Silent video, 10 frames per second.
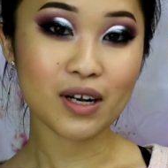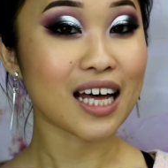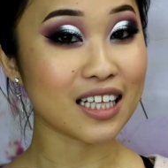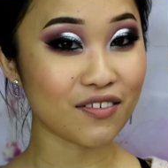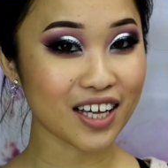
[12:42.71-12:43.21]
I
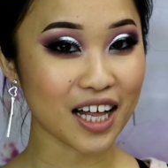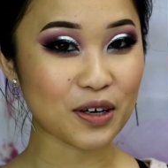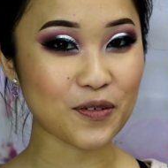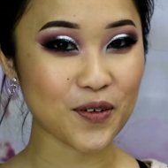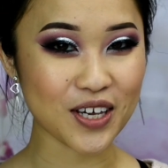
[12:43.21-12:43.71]
live in
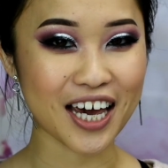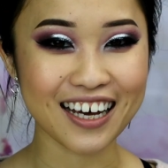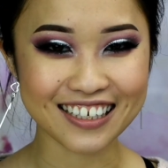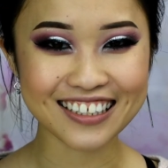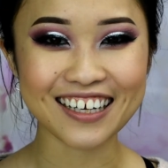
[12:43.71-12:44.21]

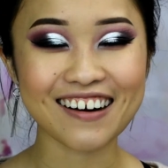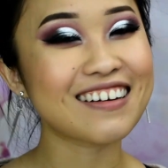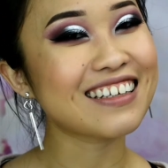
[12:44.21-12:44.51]
California, so